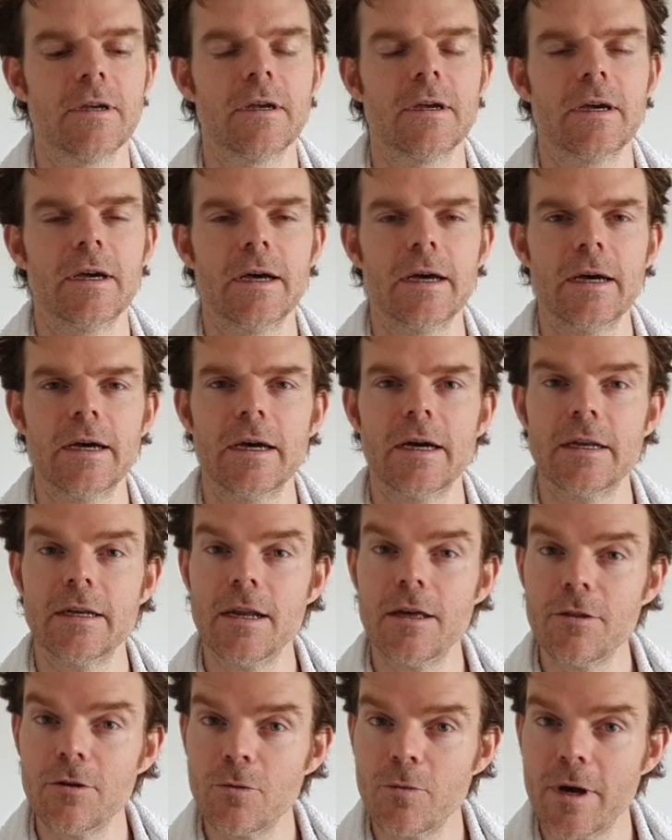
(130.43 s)

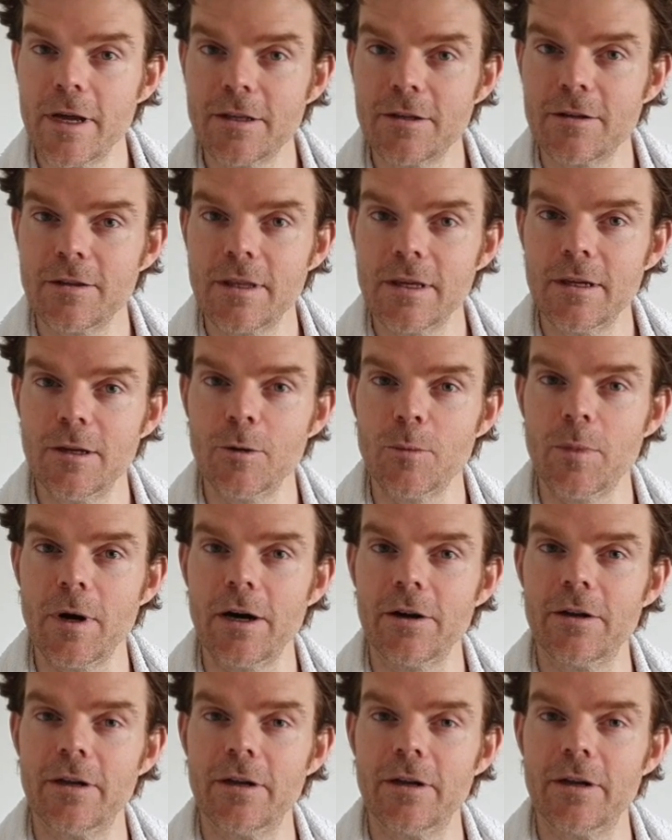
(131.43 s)
Another way to think about